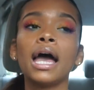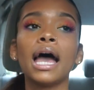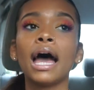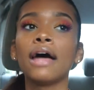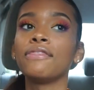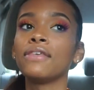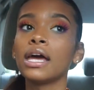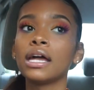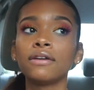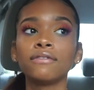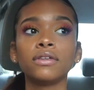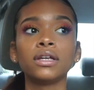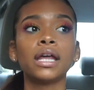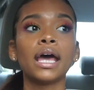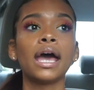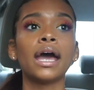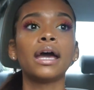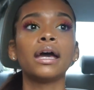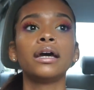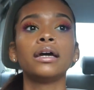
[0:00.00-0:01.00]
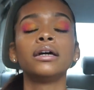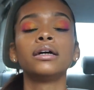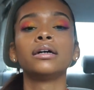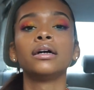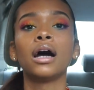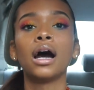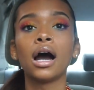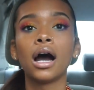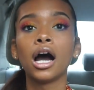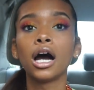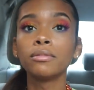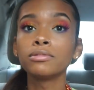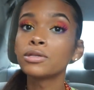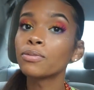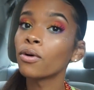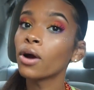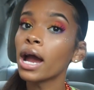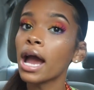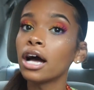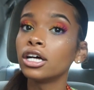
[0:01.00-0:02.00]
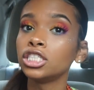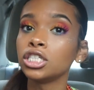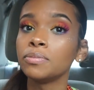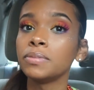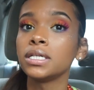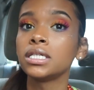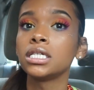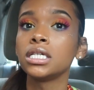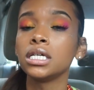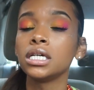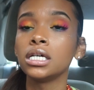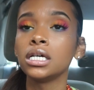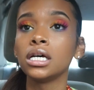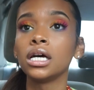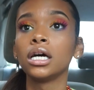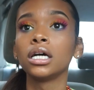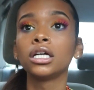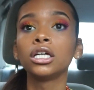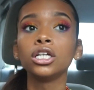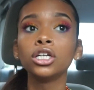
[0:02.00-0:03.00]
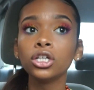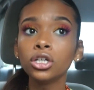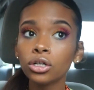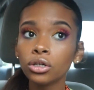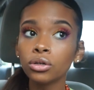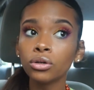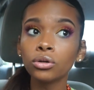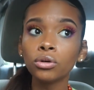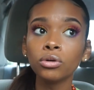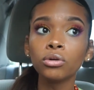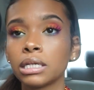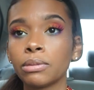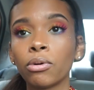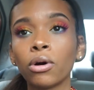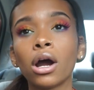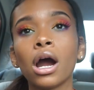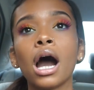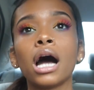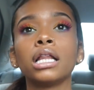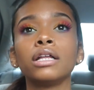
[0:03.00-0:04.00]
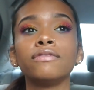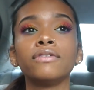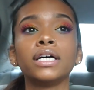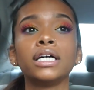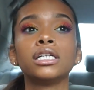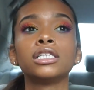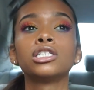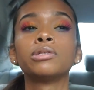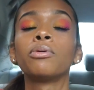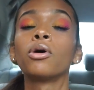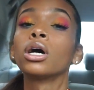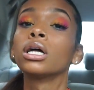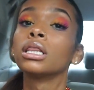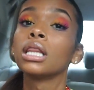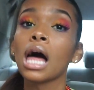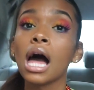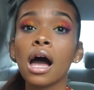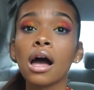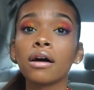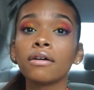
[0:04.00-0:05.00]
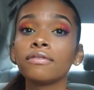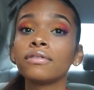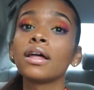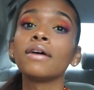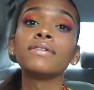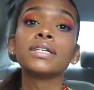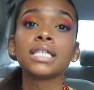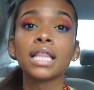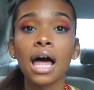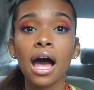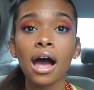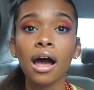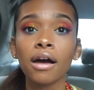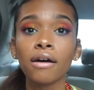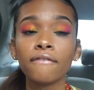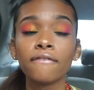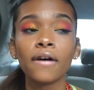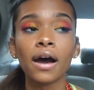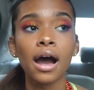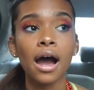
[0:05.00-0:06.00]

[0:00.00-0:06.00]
At the end of the day, support LGBTQ, support all of it, support love. Love is love.